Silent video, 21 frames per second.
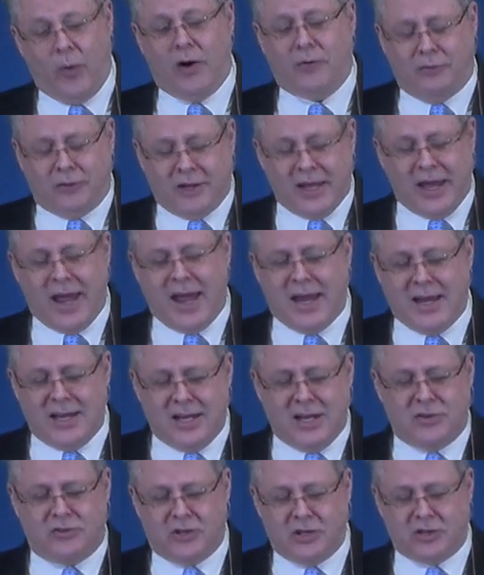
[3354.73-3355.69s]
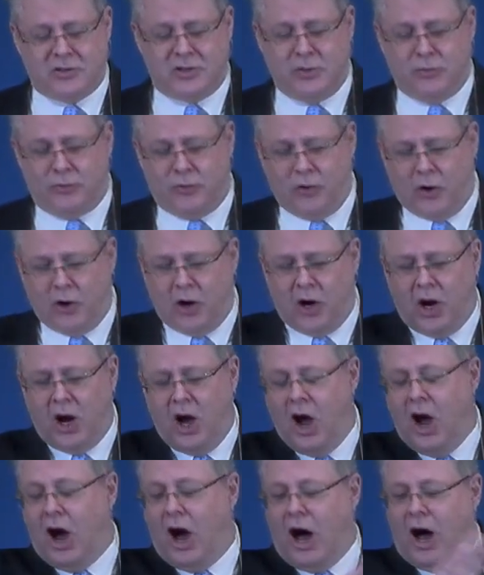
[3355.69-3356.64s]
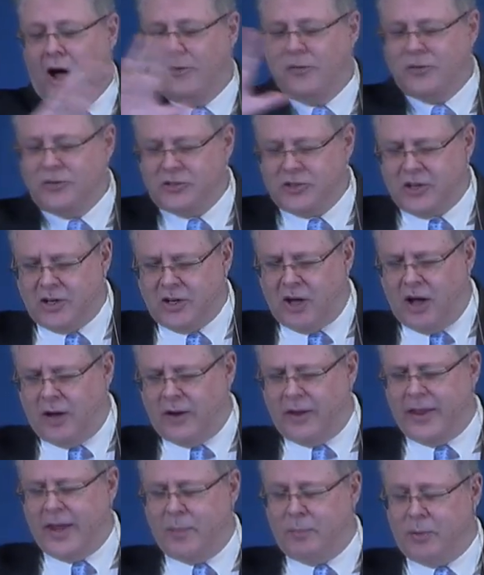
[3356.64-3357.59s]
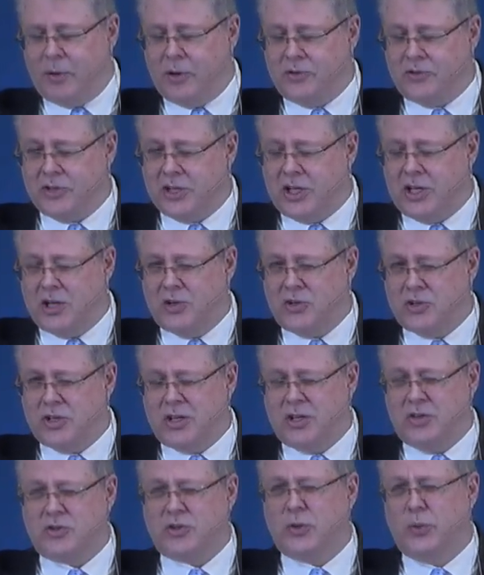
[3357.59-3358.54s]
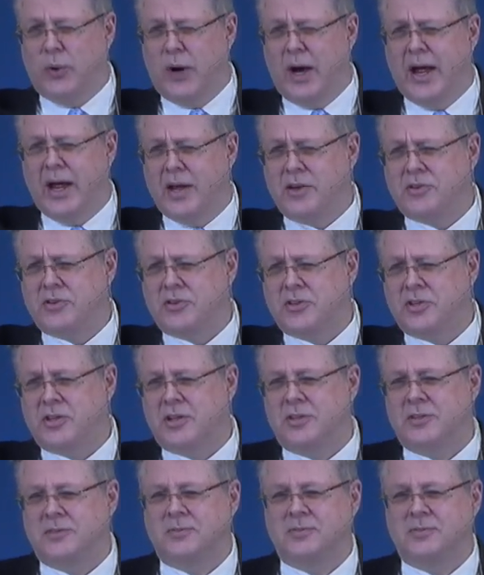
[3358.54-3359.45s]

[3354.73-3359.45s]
roughly AD 64, all of a sudden all of that persecution is erased